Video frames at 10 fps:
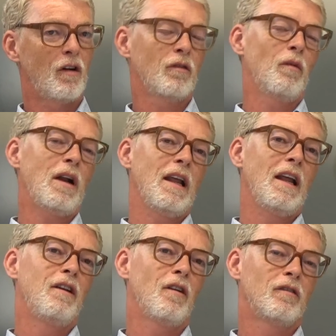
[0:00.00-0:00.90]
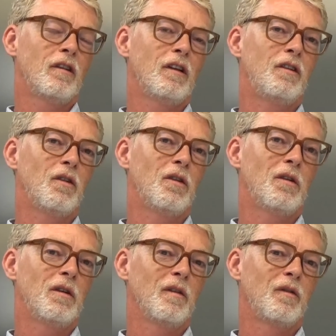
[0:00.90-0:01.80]
went in, knocked on the
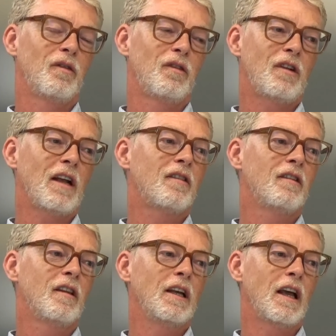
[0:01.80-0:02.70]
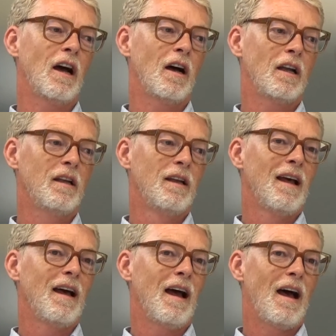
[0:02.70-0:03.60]
door, and I was chatting to the guy
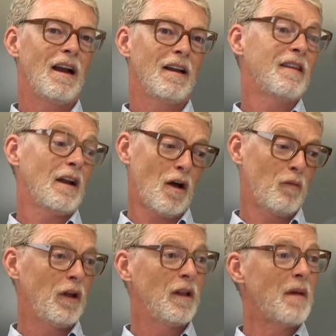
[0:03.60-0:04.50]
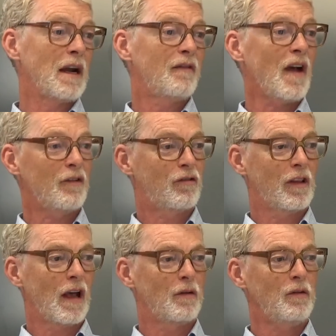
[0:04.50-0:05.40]
and I said, oh, we're the manufacturer of
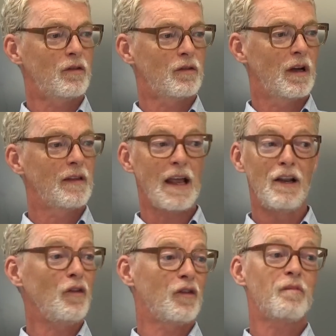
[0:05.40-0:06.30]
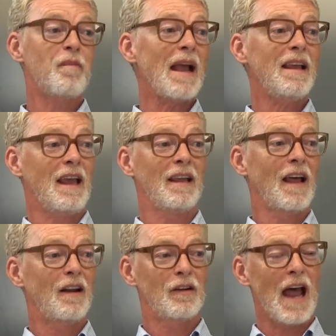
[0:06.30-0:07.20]
those. And they looked spanking.
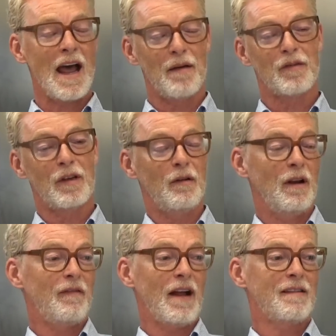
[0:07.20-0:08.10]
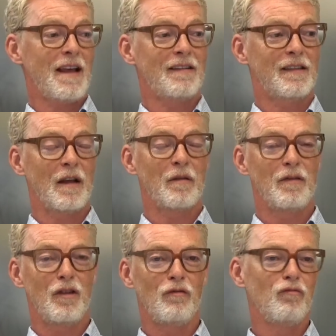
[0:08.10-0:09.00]
They looked absolutely fantastic,
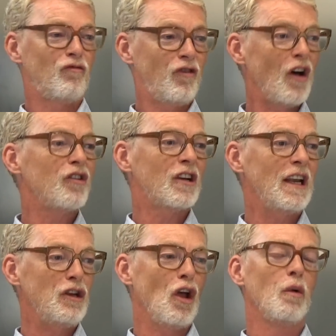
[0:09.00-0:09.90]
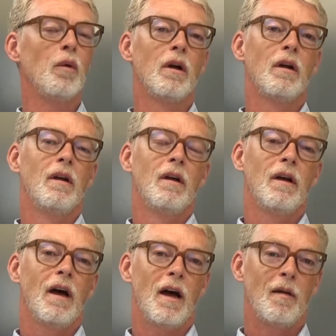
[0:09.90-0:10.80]
virtually new.
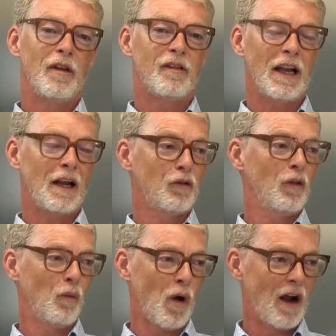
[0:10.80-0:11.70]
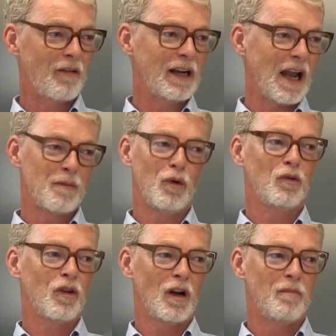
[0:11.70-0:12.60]
They still had all the wiring
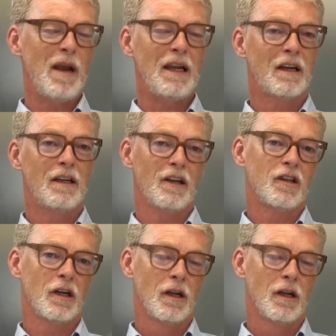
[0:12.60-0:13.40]
labels on, mint condition.